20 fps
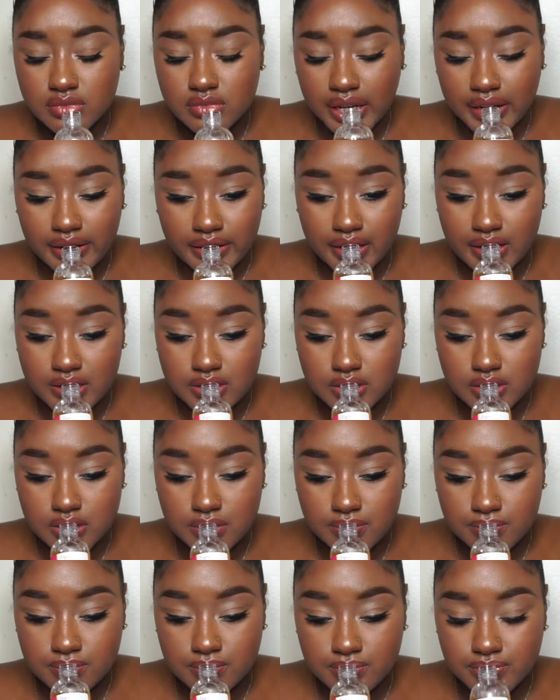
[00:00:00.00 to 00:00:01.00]
I guess.
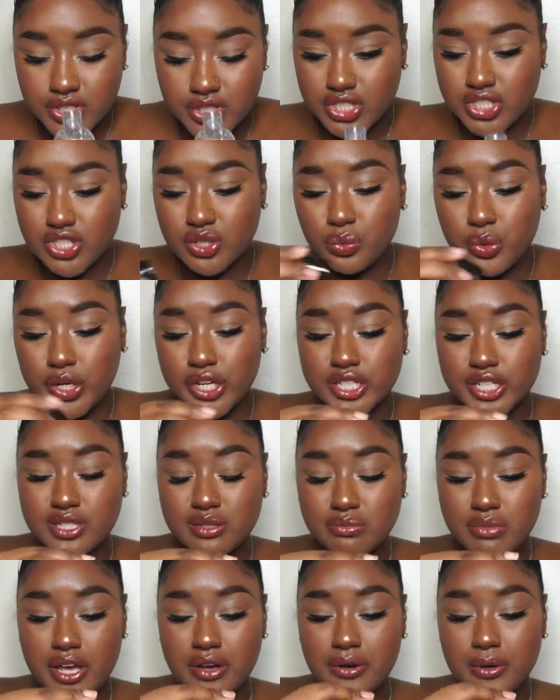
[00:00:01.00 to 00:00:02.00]
This is a weird
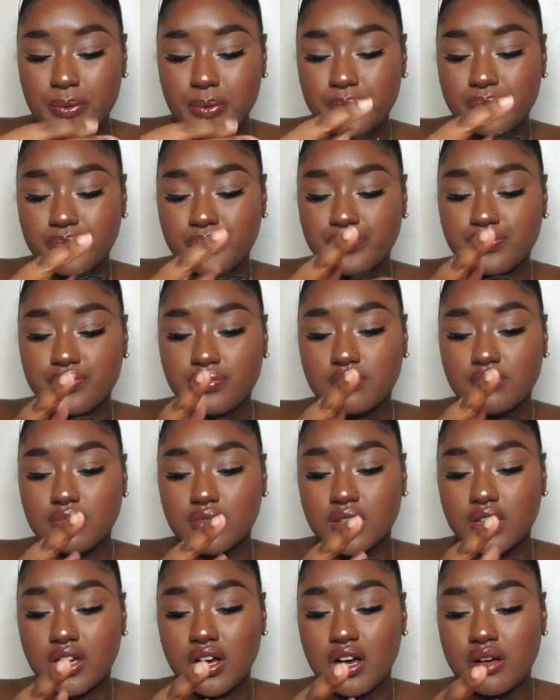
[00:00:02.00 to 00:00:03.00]
smell.
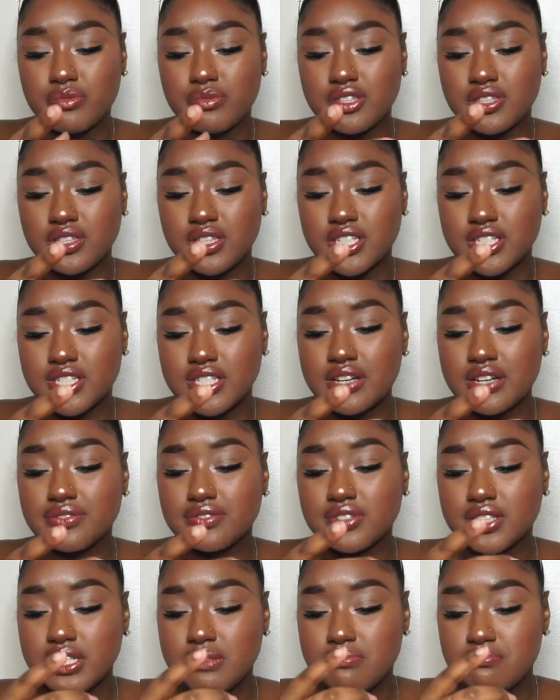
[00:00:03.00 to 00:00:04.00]
Um, there's
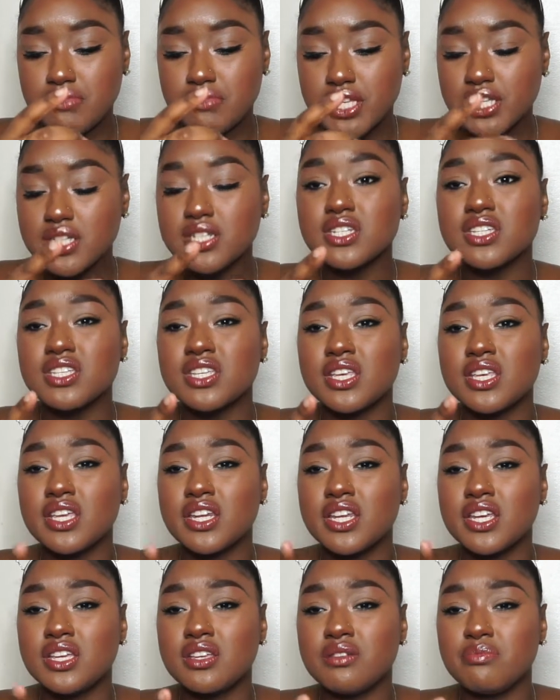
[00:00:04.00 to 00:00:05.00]
definitely mint in
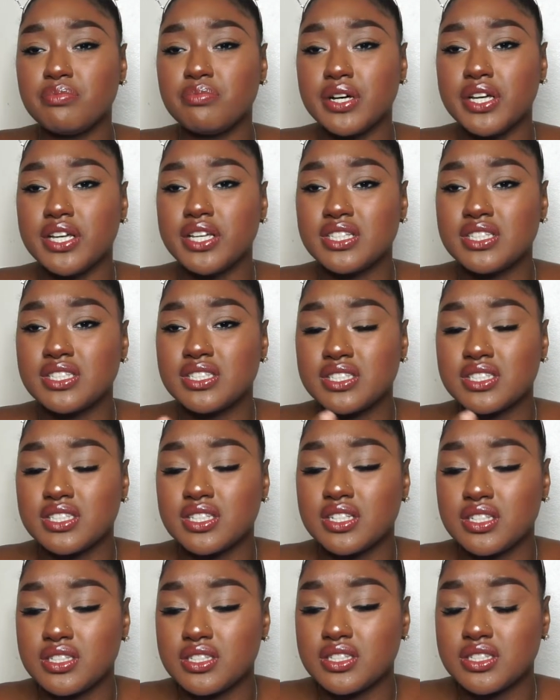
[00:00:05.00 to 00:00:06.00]
it, but it's,
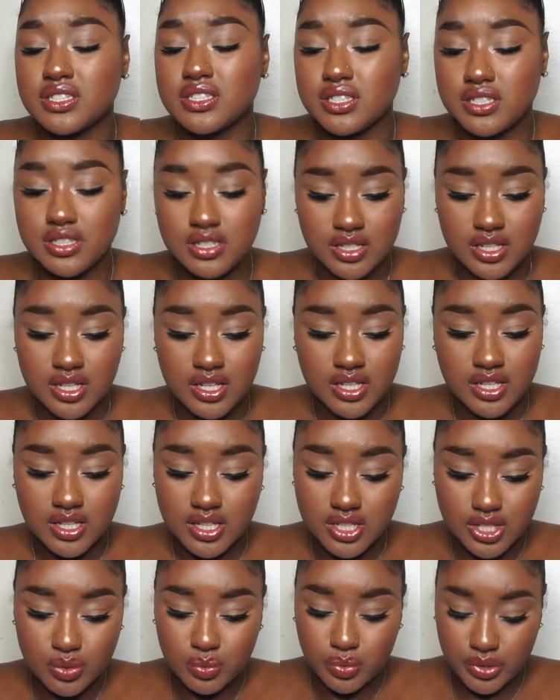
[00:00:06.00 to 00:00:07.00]
it's,
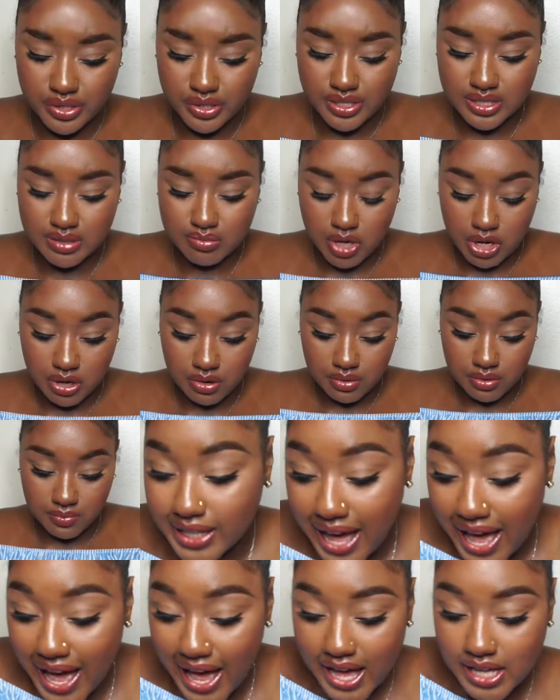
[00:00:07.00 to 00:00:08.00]
it's a weird smell.
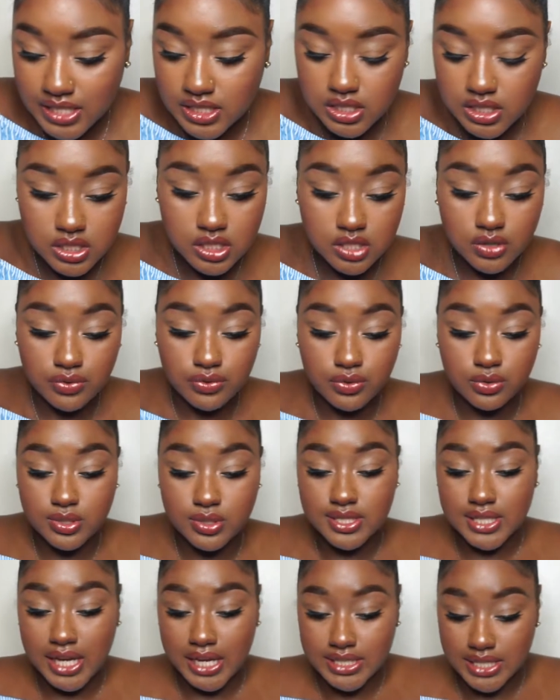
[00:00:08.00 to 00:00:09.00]
Last
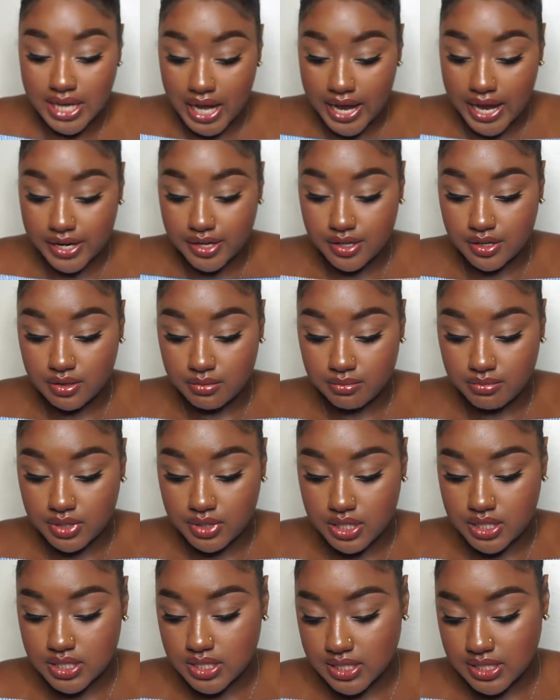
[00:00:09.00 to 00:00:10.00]
full-size item
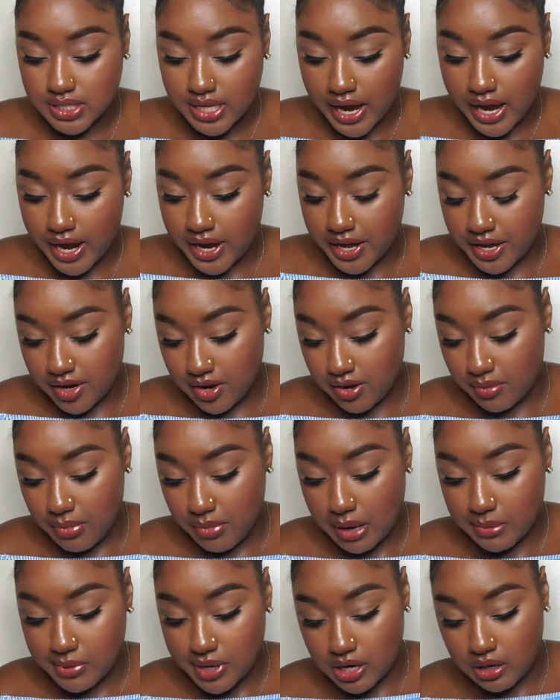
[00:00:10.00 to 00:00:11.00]
inside
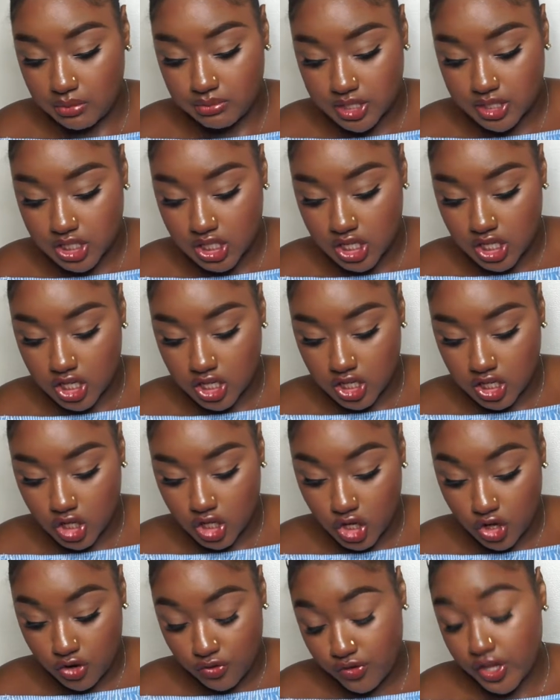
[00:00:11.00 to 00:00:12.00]
my mom's
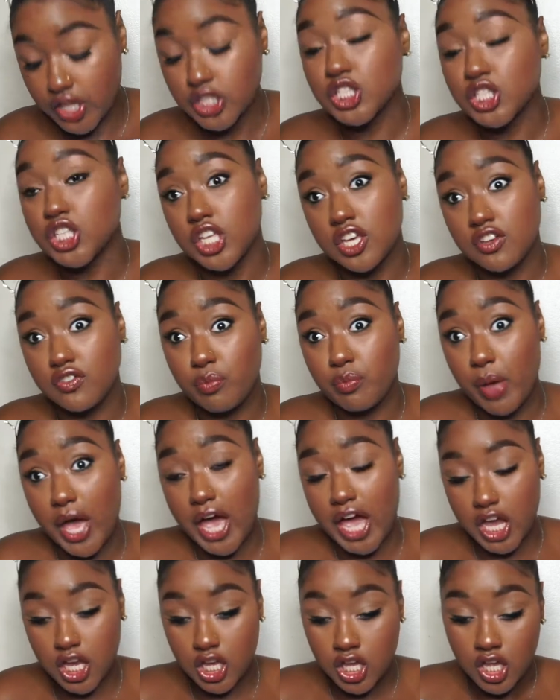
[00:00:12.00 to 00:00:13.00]
Curl Fest gift
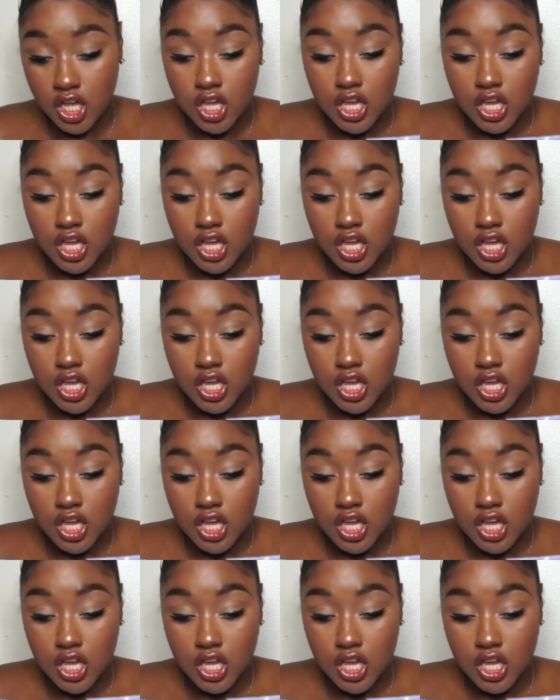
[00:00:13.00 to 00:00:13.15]
bag